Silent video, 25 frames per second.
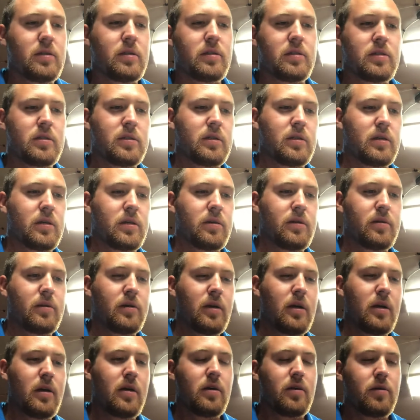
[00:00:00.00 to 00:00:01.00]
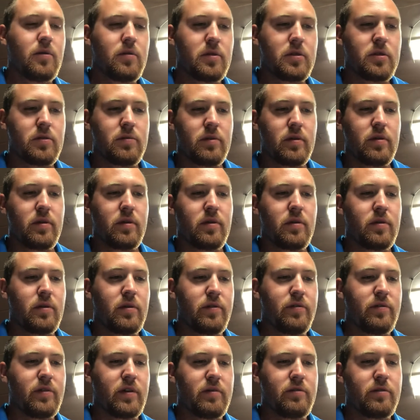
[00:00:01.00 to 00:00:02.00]
it's course width
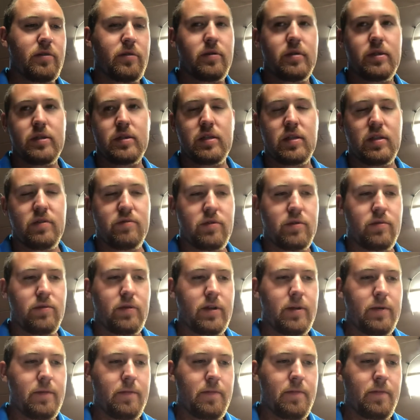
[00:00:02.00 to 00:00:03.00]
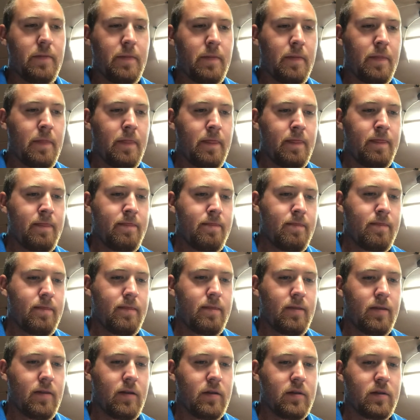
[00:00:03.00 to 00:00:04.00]
35 degrees left and right.
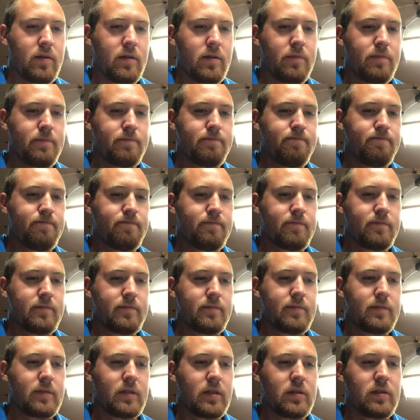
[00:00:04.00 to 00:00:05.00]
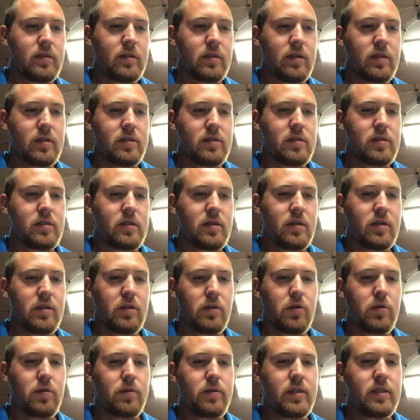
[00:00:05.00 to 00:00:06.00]
It gets
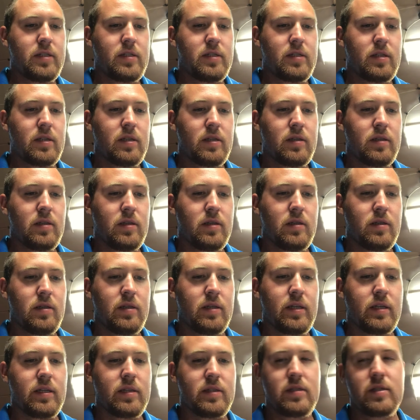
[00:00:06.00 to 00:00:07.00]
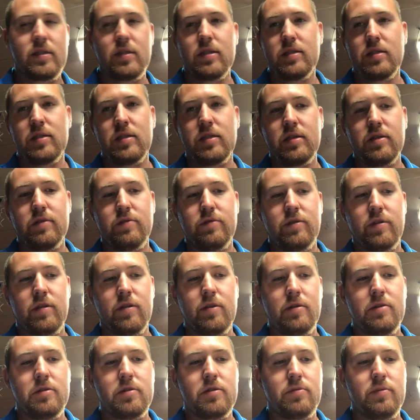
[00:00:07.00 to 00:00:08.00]
increasingly sensitive the
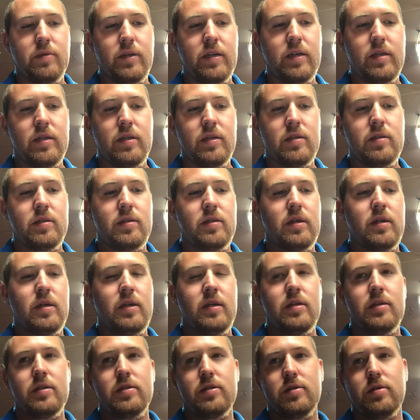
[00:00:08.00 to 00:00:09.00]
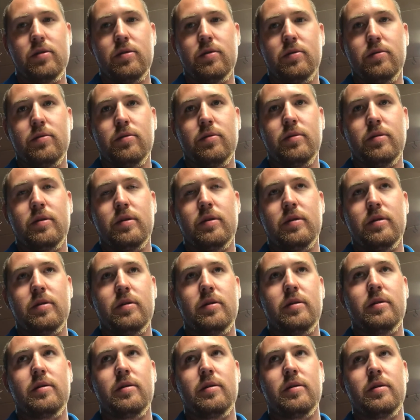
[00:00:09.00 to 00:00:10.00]
closer we get. So
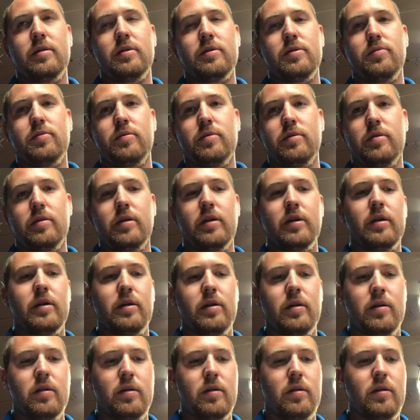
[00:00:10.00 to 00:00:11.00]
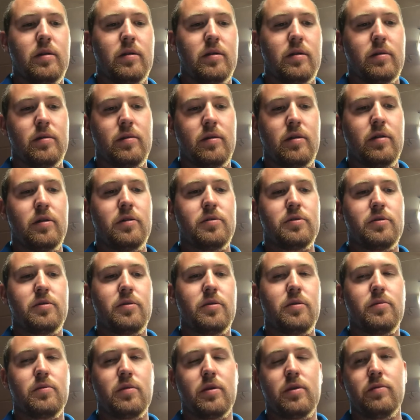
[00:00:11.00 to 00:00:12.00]
as we're getting closer to
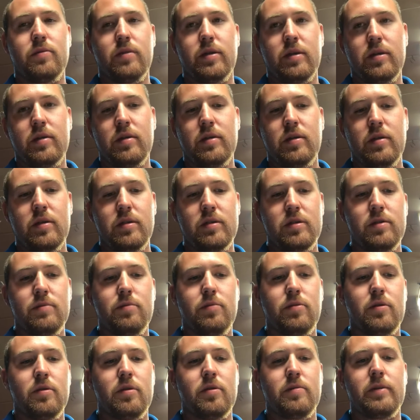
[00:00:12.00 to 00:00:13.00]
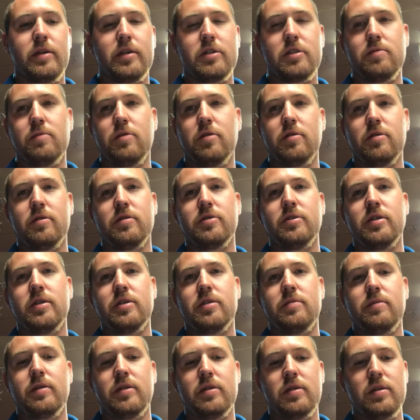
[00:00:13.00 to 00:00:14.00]
the runway, it's important to make smaller
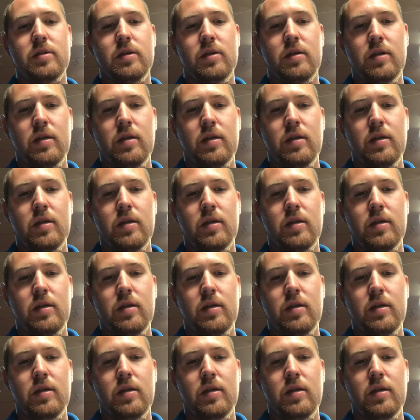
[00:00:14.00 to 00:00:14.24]
adjustments,